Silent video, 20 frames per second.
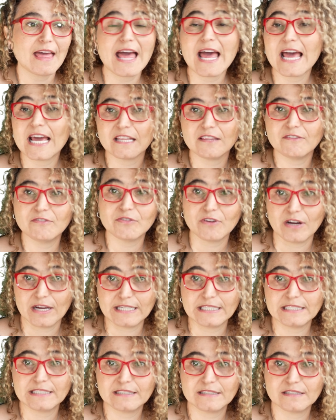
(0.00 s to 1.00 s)

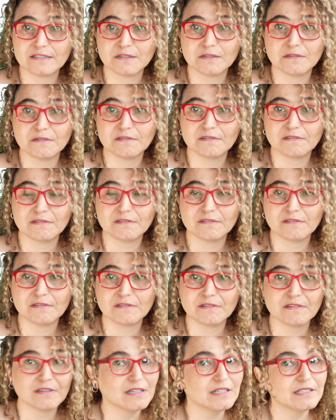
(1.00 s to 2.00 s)
Advice,
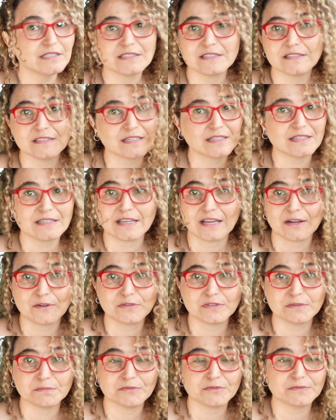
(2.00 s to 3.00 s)
it's not
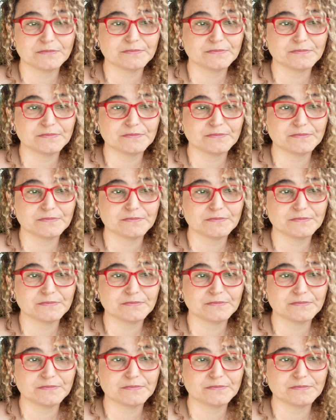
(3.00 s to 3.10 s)
countable.